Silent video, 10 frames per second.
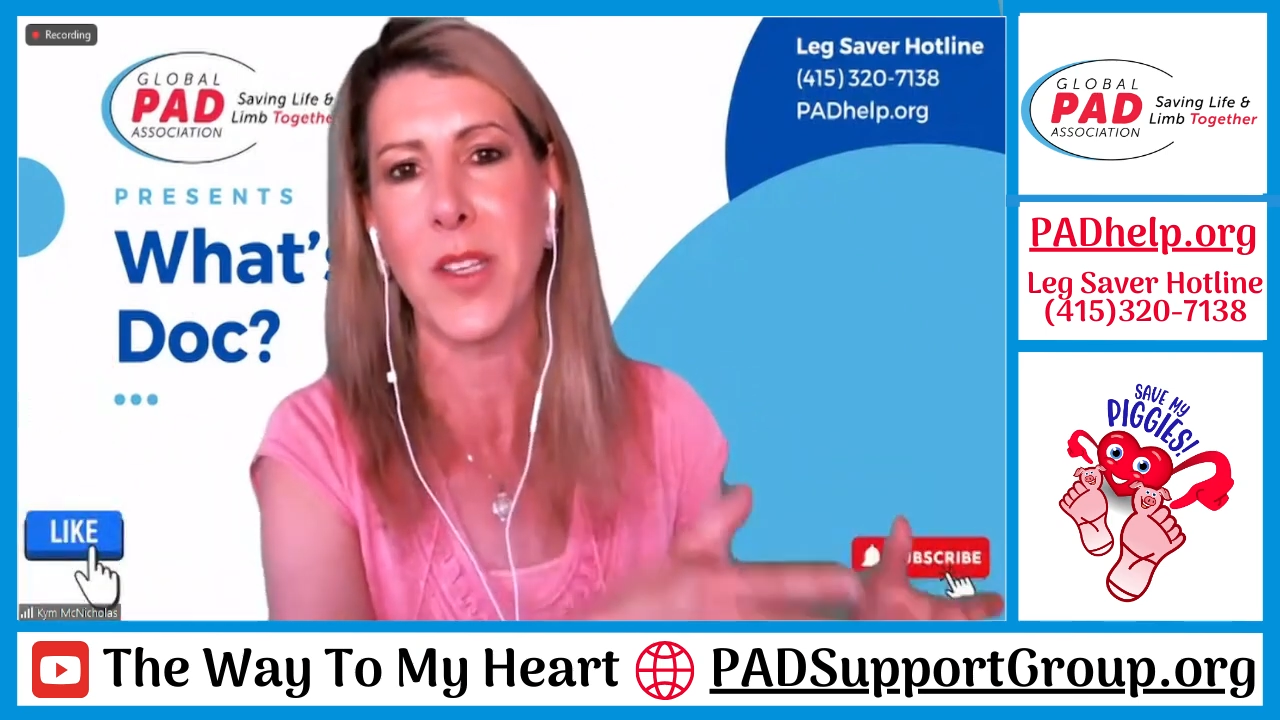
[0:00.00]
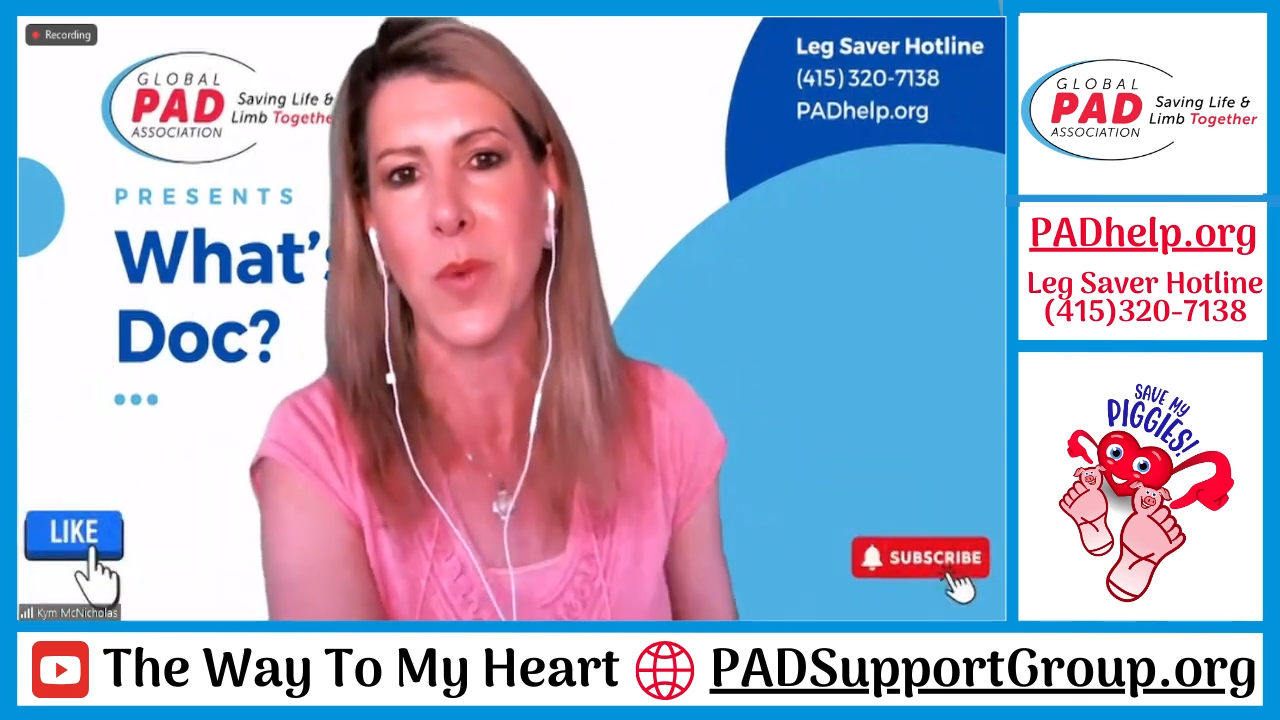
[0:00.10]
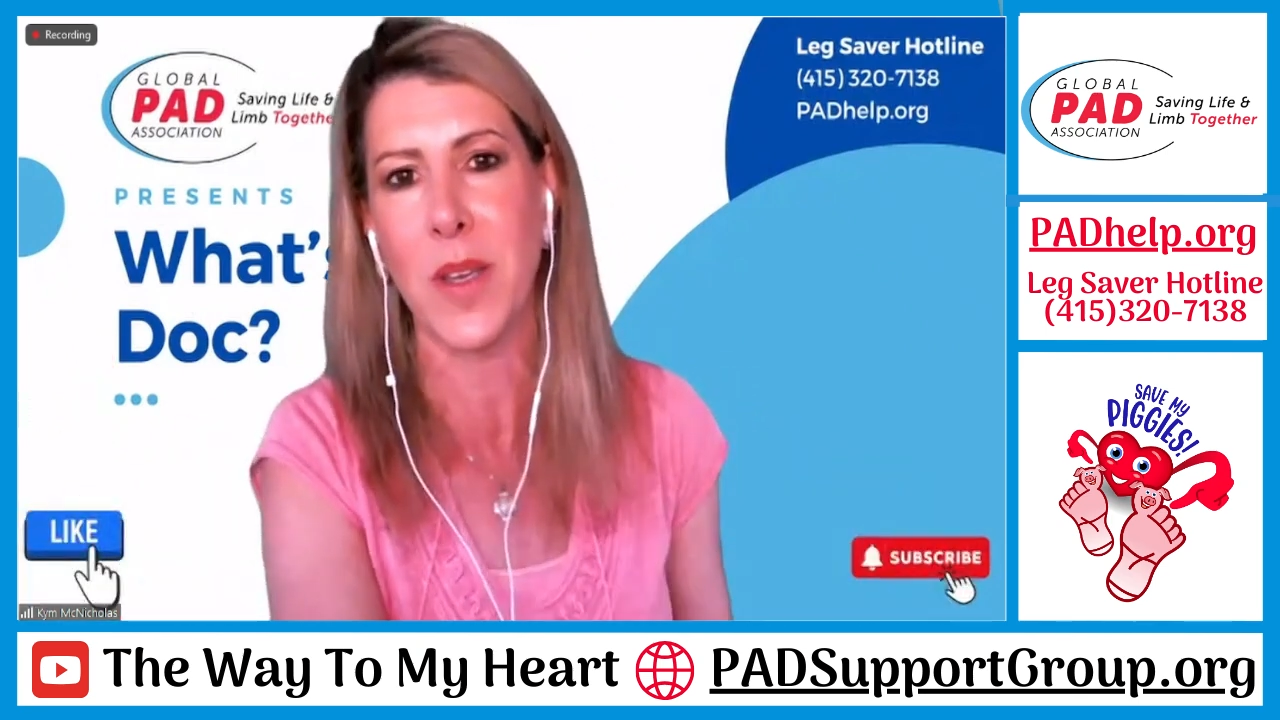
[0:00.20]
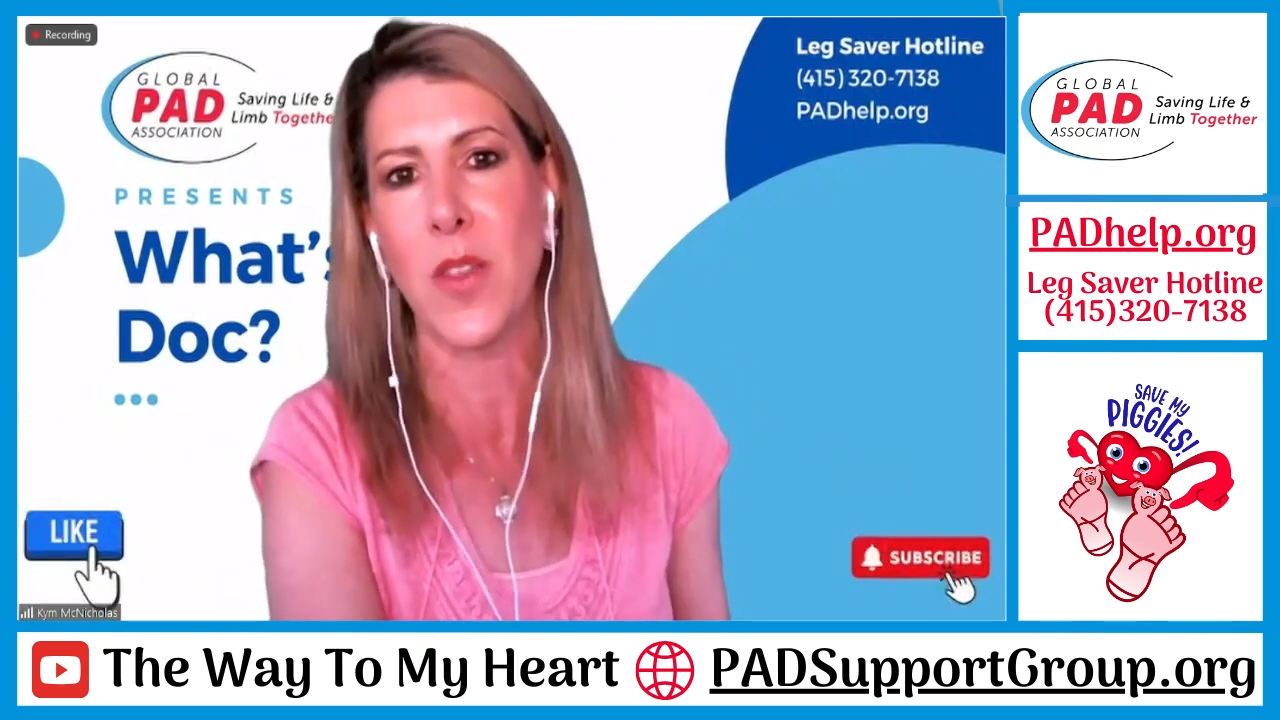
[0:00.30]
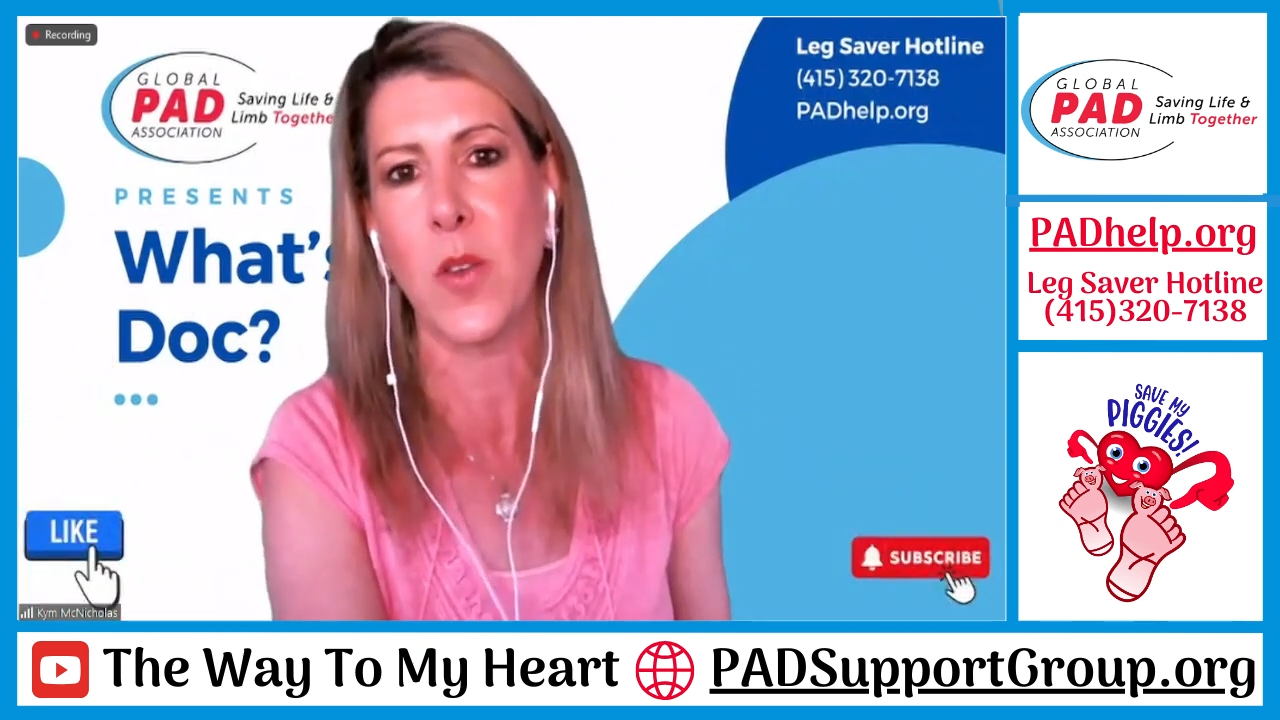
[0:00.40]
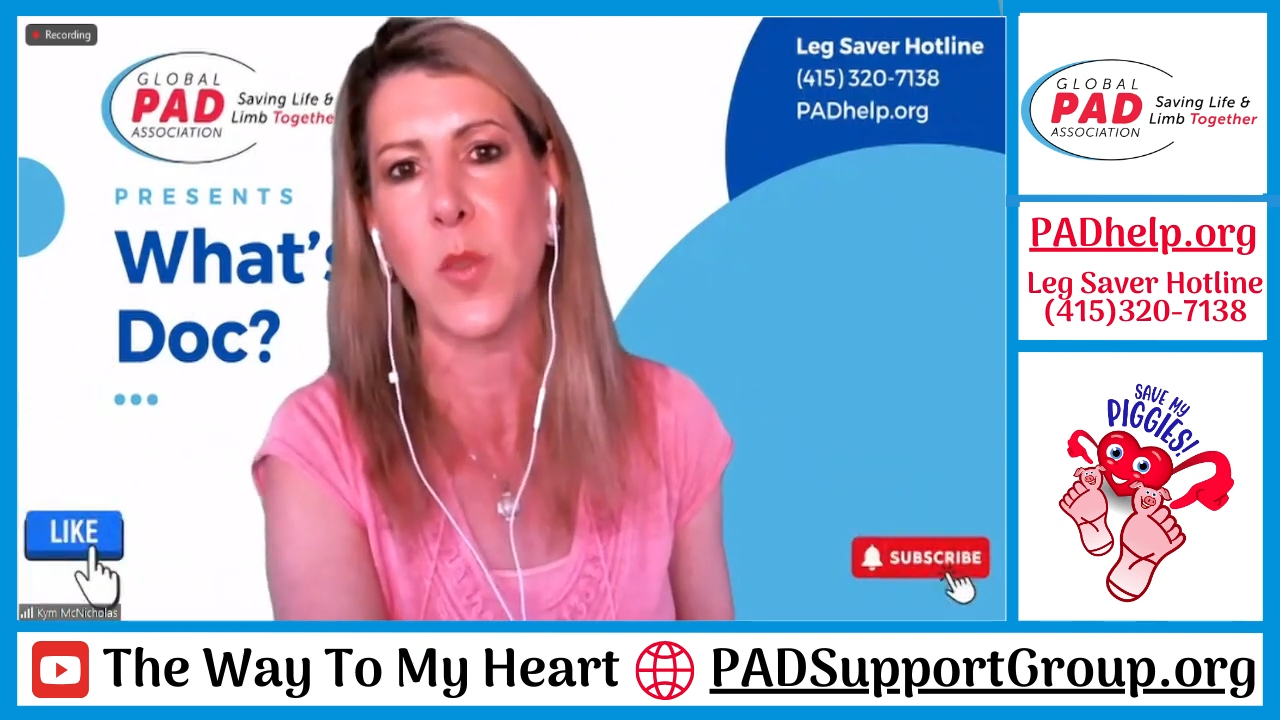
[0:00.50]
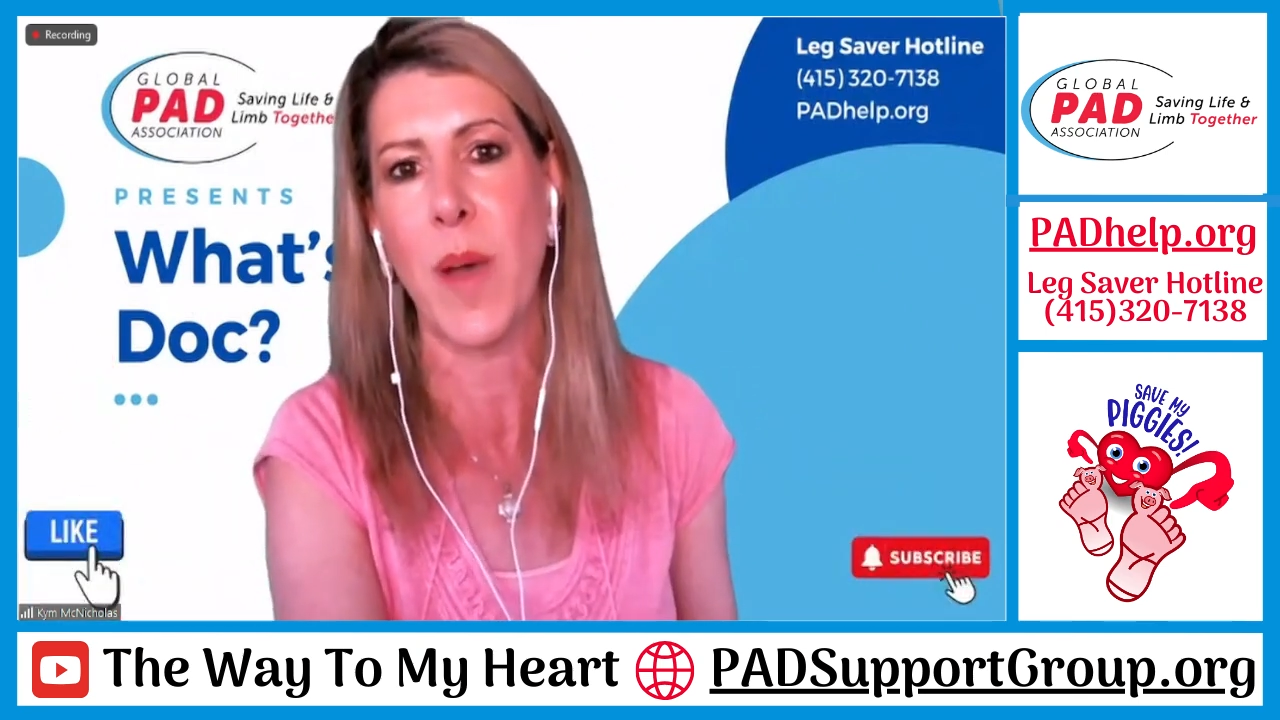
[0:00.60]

be doing those